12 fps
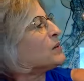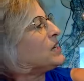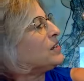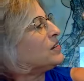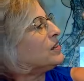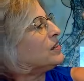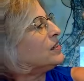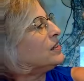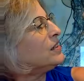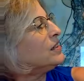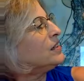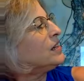beetle,
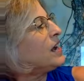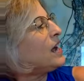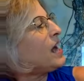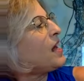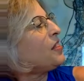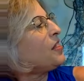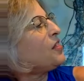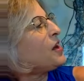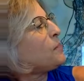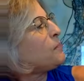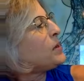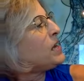
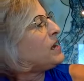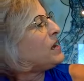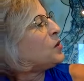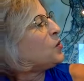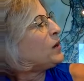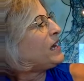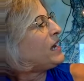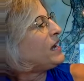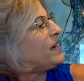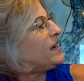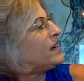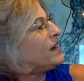the
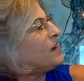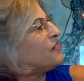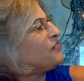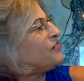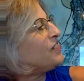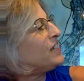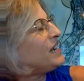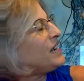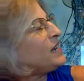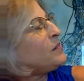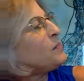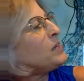pigweed
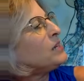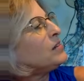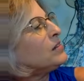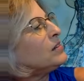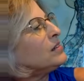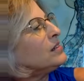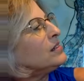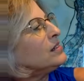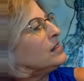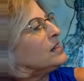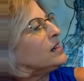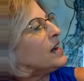flea beetle,
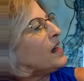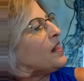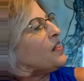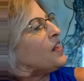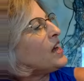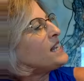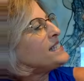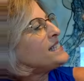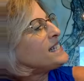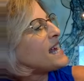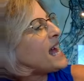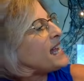the
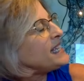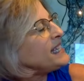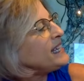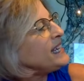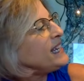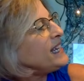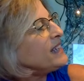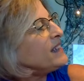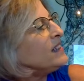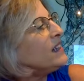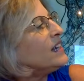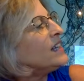
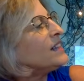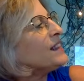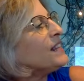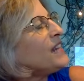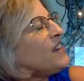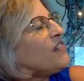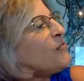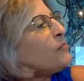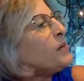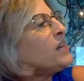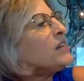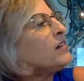dead-nettle leaf
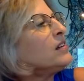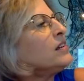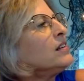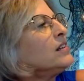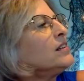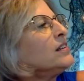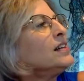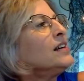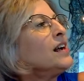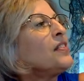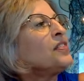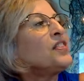beetle,
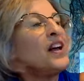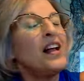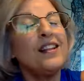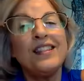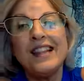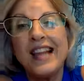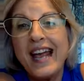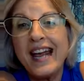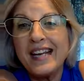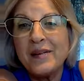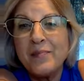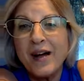the
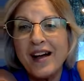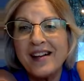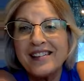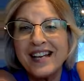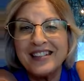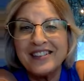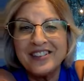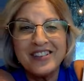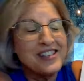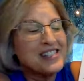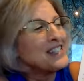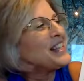ladybug that
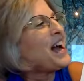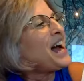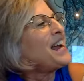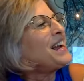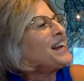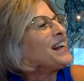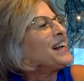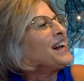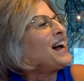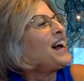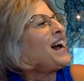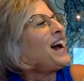looks like
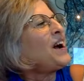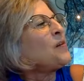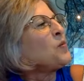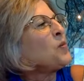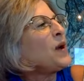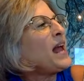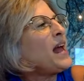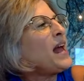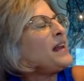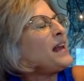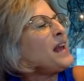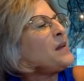a
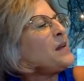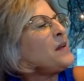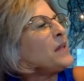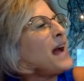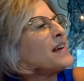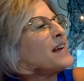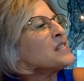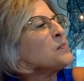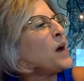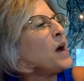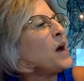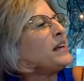red and black
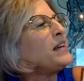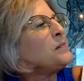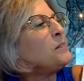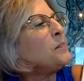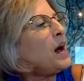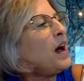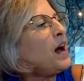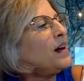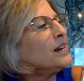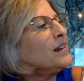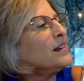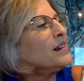spotted
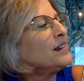bug,